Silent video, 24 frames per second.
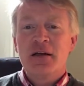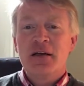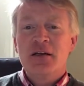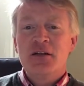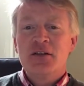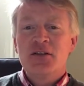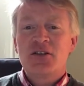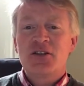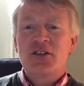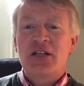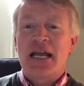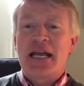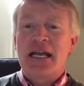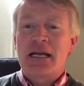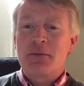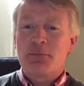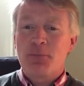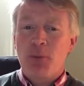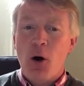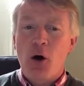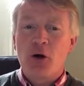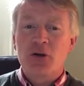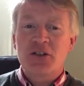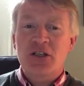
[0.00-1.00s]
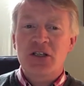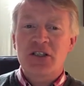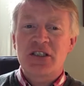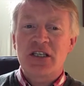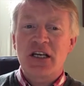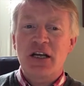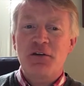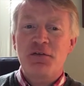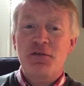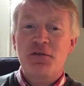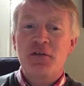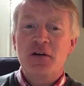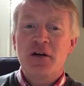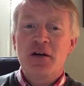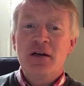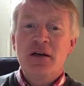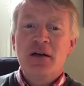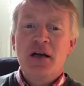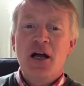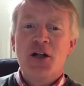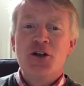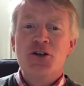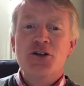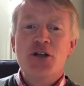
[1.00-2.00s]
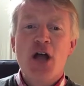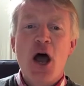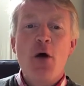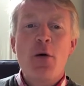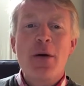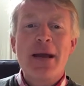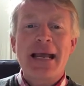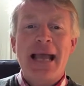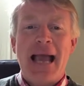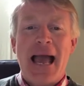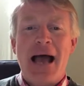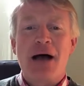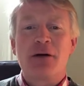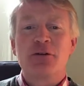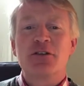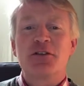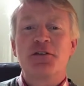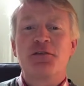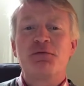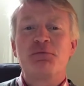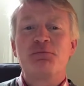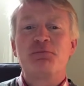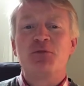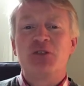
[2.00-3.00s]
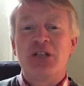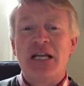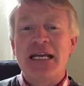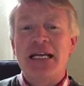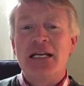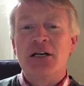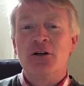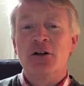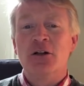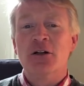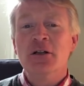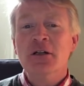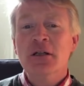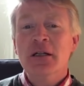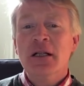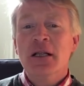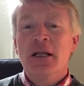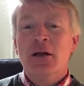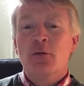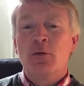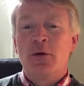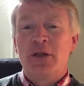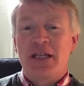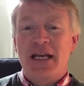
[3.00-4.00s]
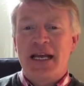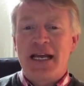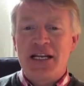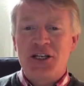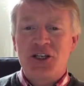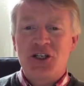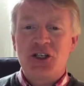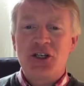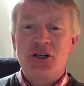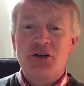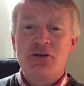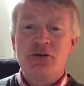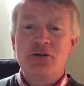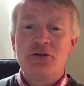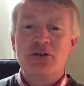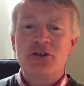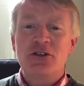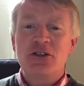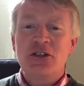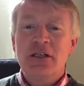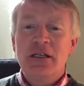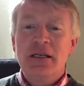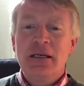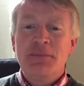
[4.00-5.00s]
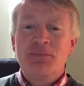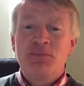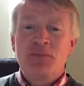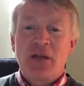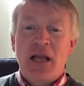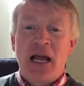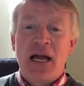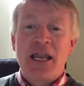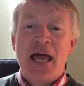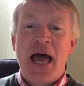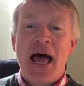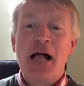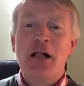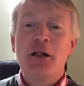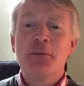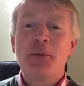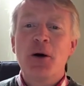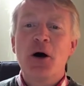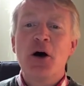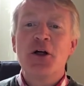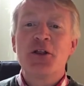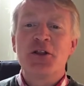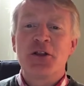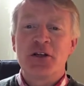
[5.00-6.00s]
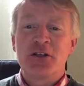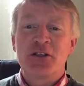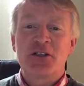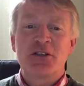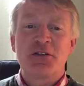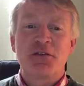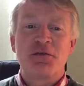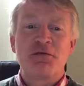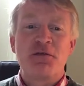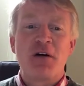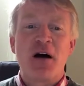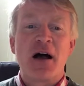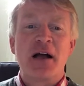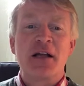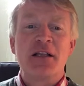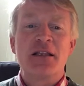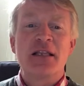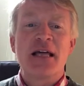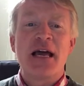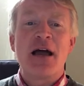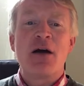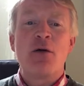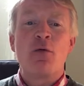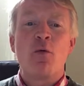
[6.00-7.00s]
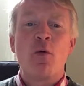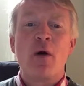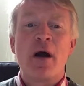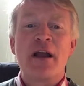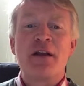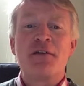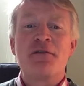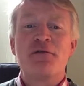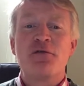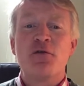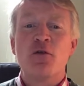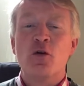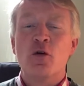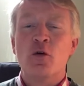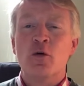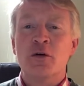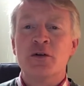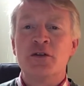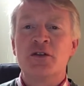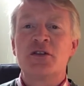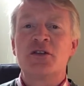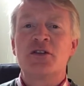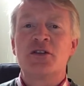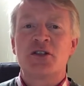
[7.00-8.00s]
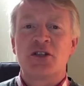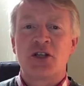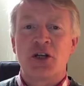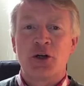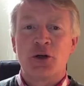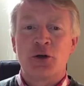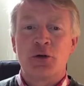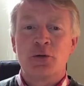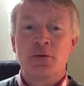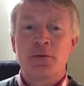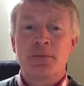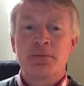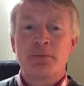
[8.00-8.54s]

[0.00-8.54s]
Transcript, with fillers: staying positive and knowing how to deal with issues and help others to find their way forwards too.